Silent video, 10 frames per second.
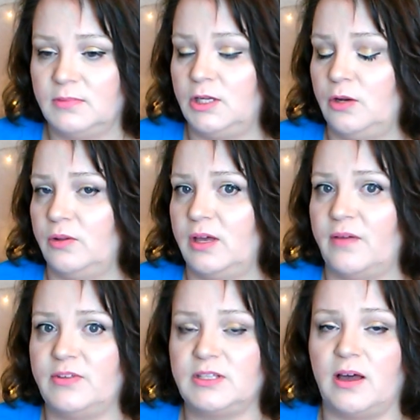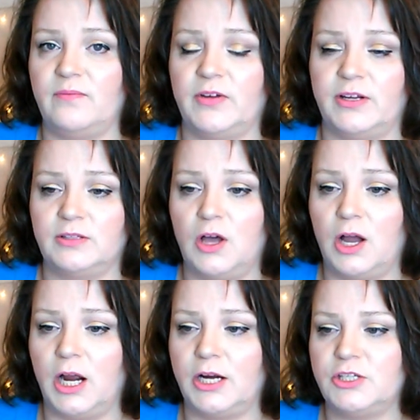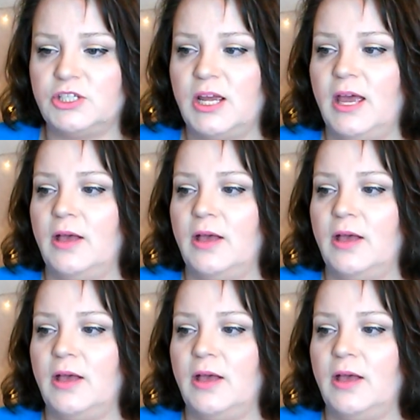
The coven's gotten very large.